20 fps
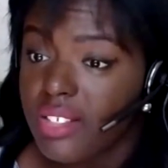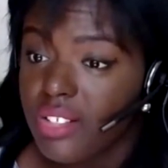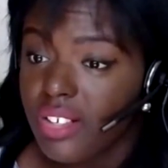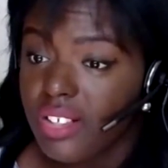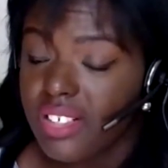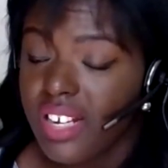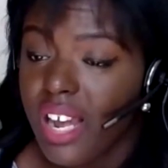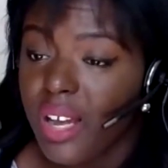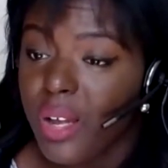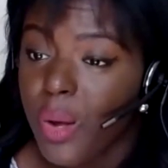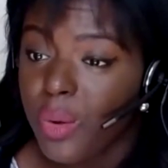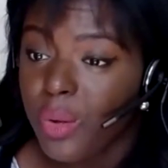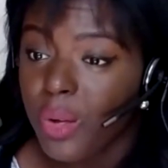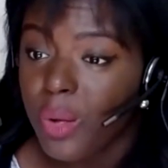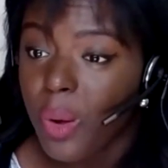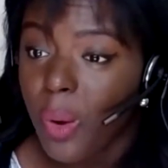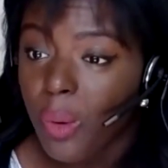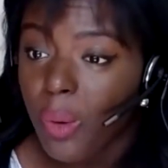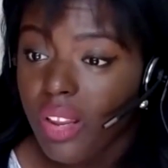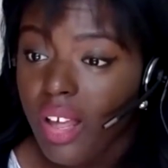started at
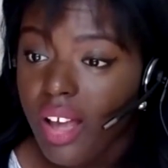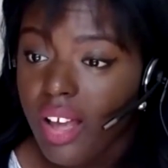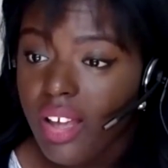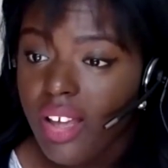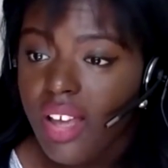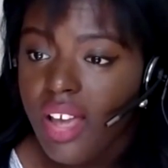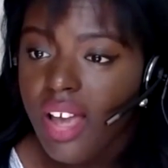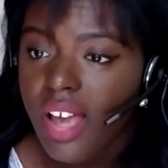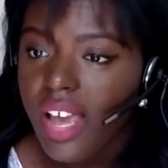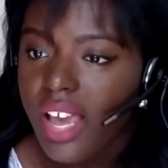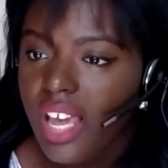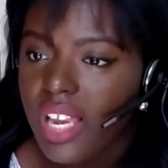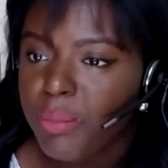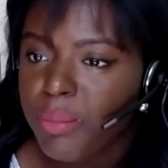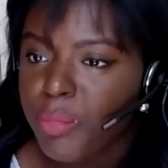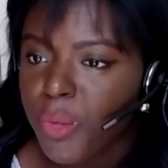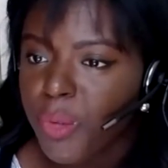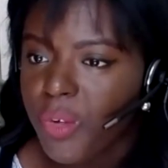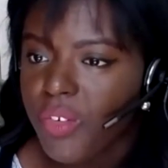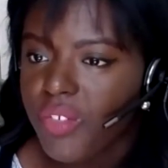Coca-Cola
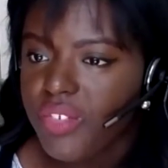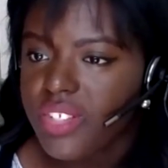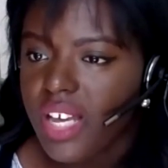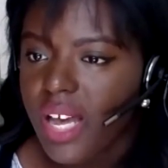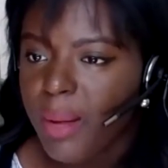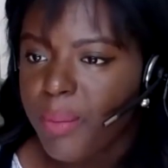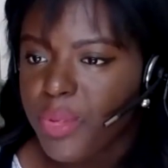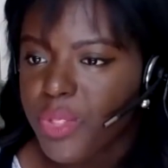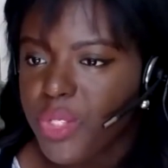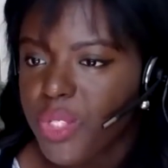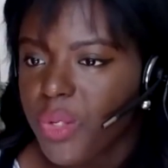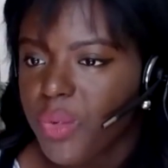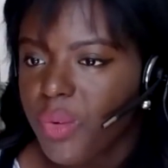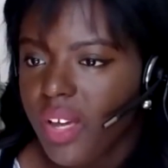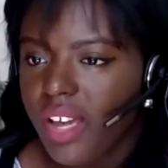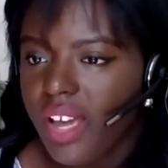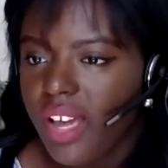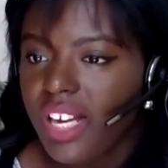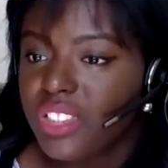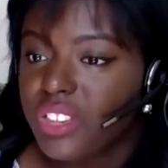and moved up to an
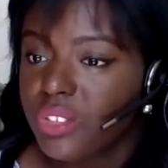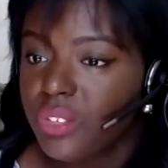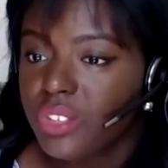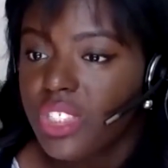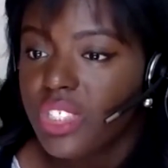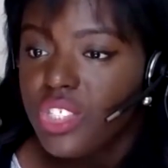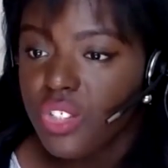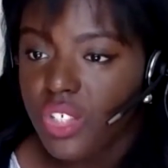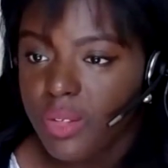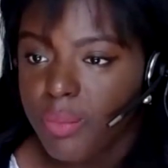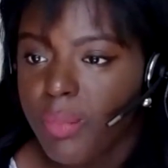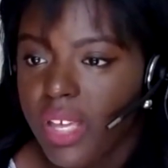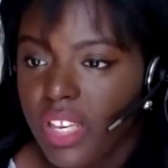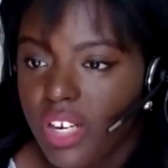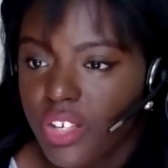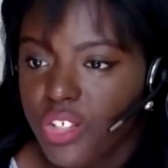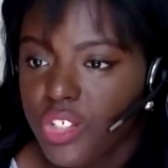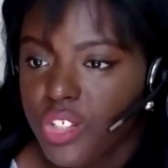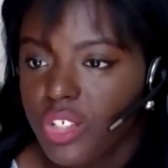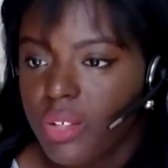actual district
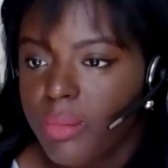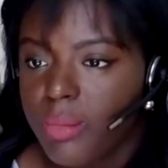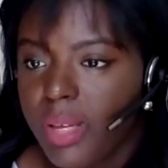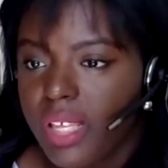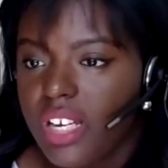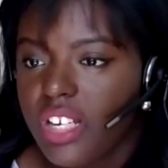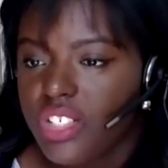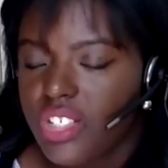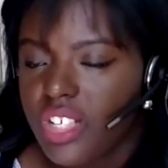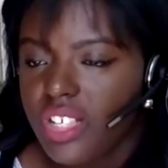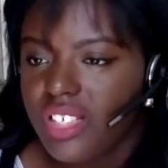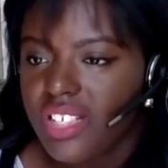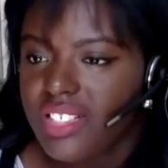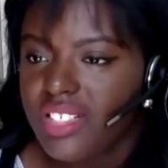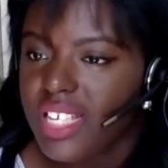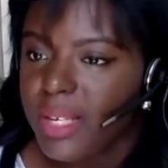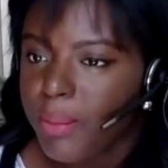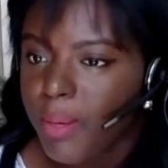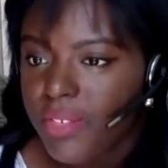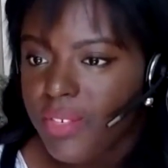manager, managing a
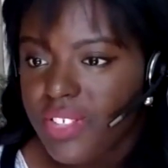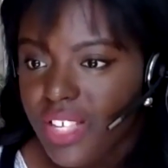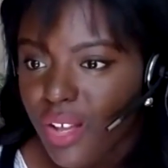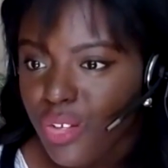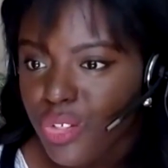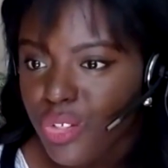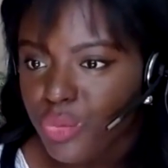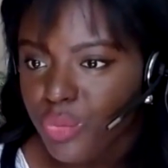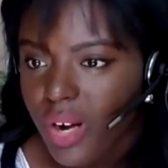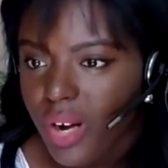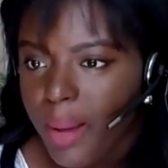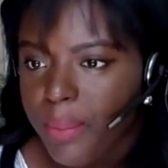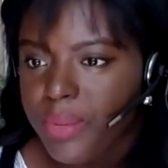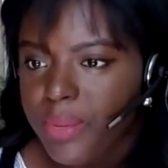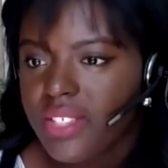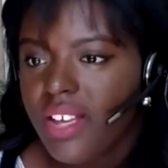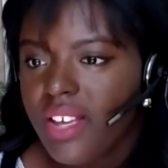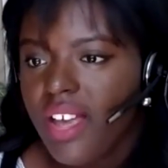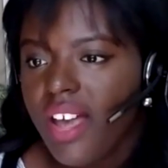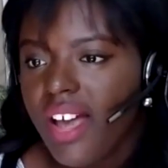team of sales
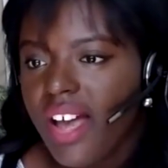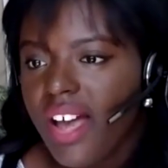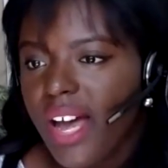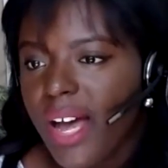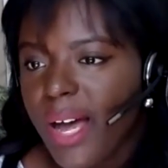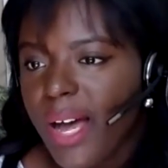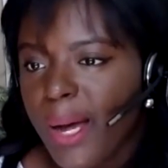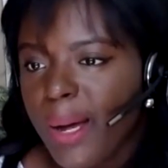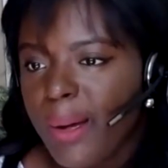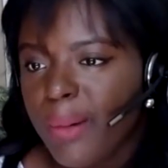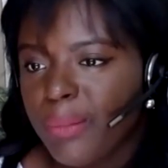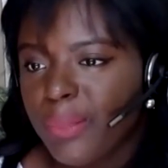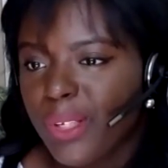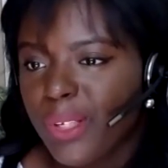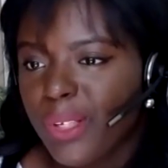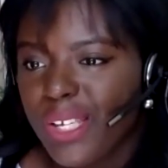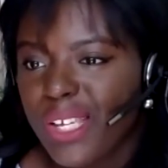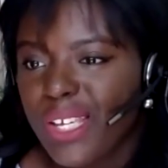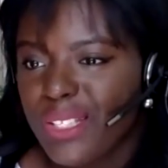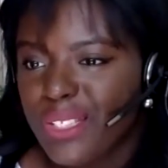reps,
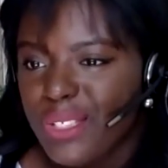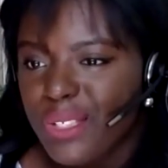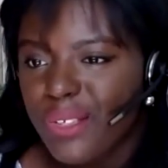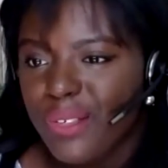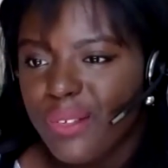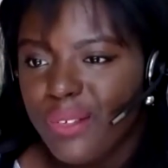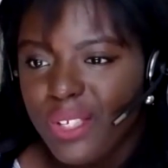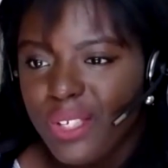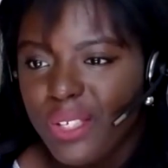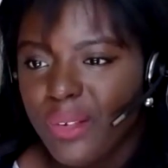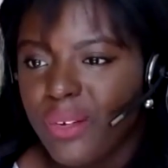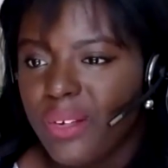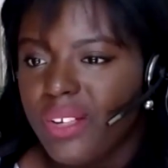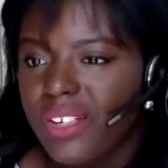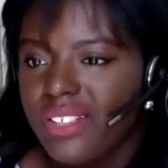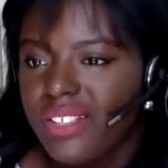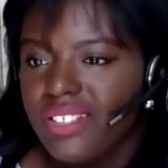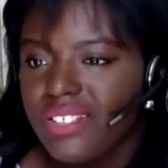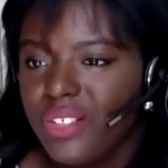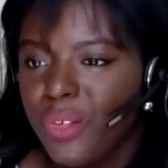looking to
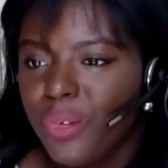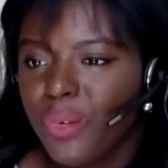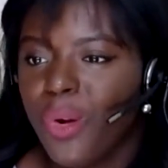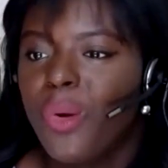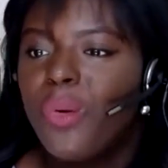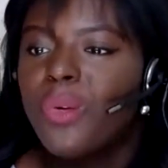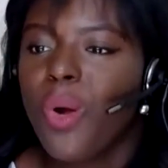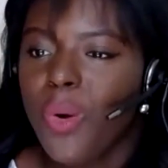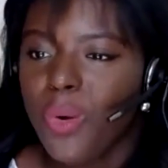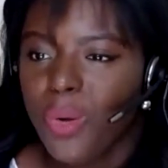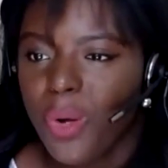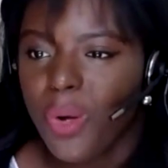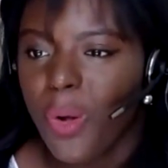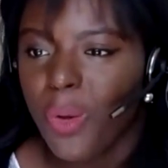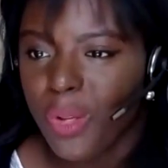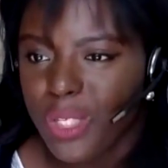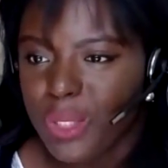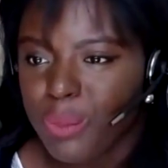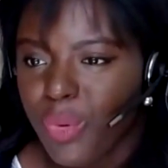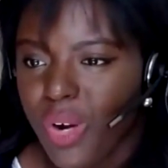grow
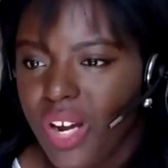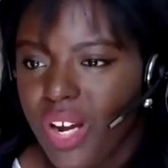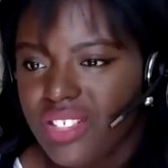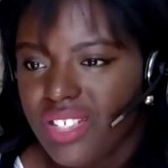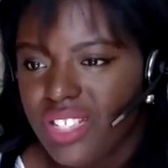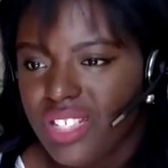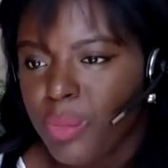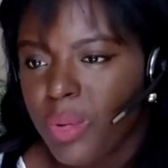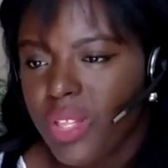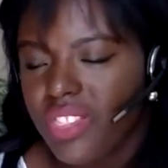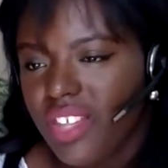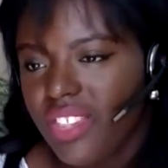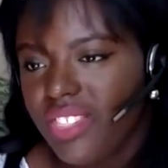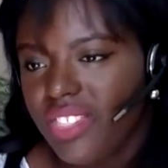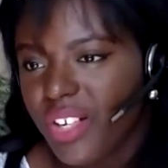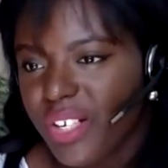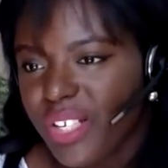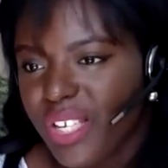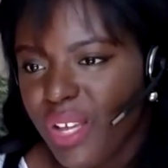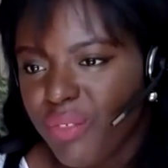Coca-Cola's presence within
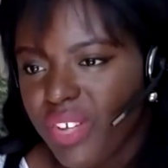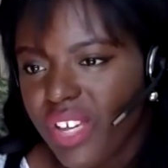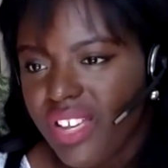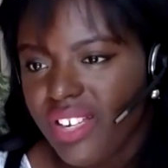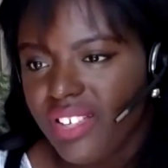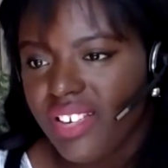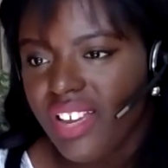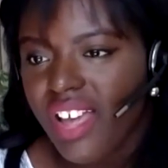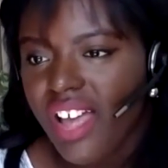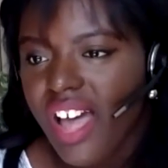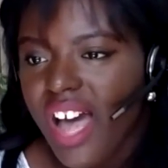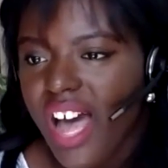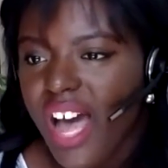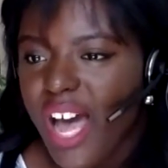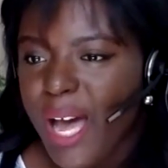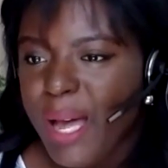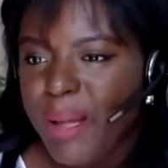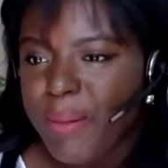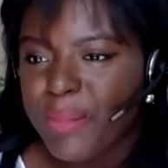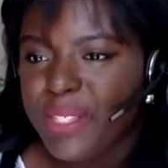their given
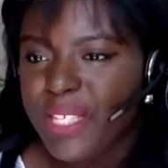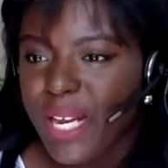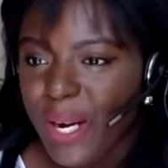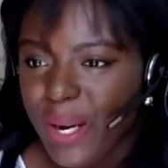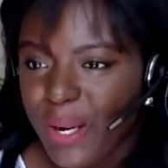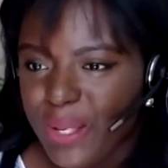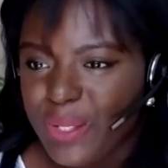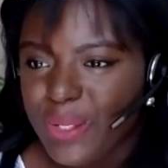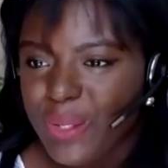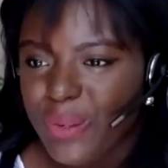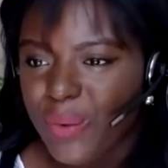territory.